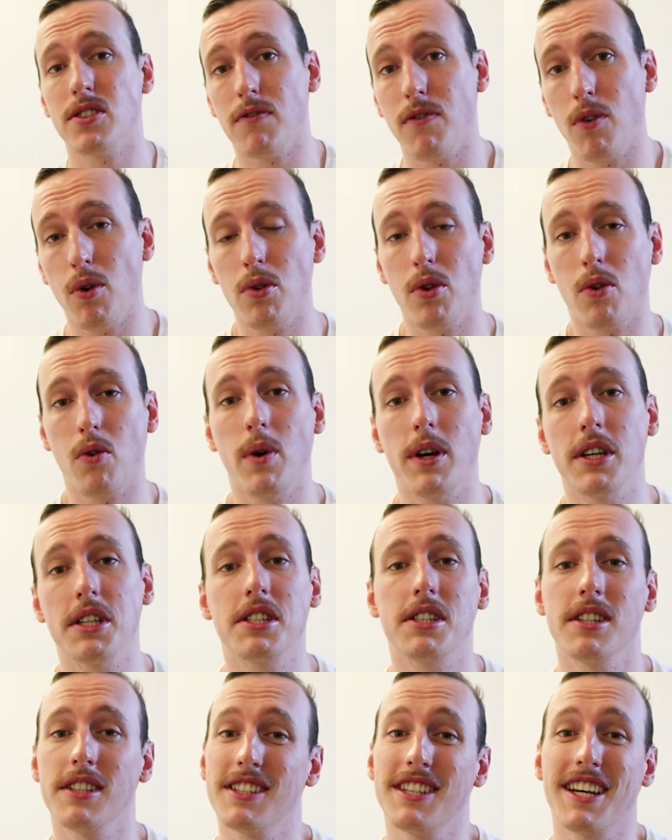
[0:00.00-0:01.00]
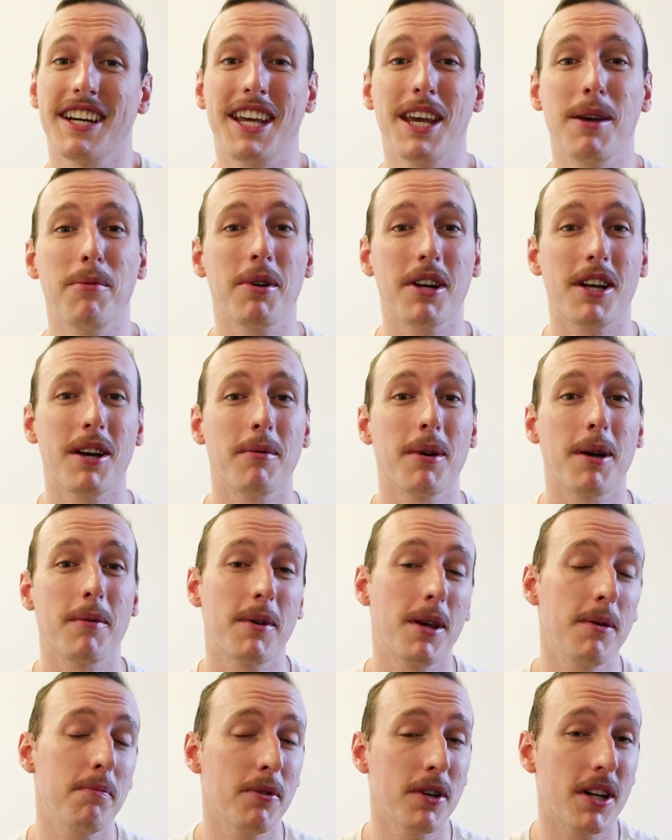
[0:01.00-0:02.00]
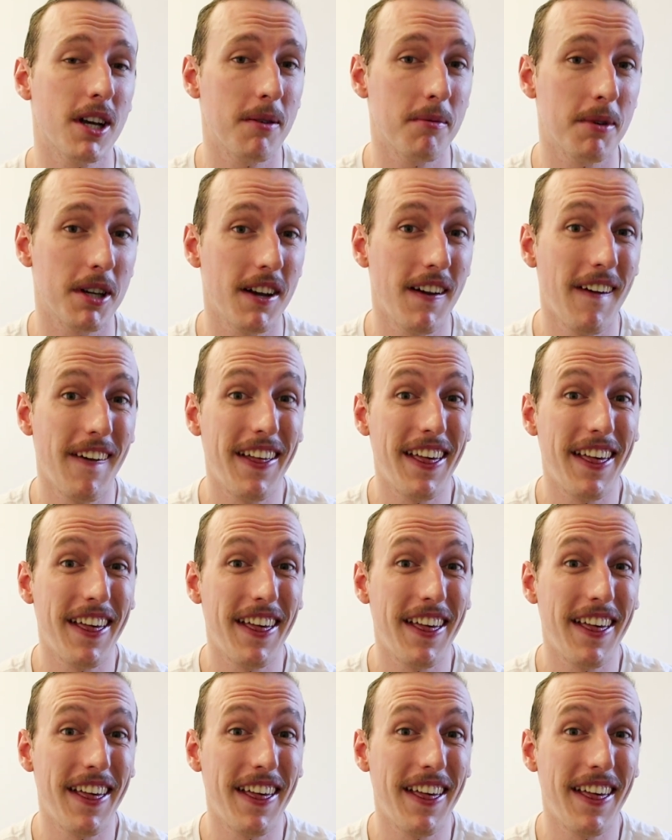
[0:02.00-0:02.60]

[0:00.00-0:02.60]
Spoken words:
of all the questions that keep on coming up, keep on coming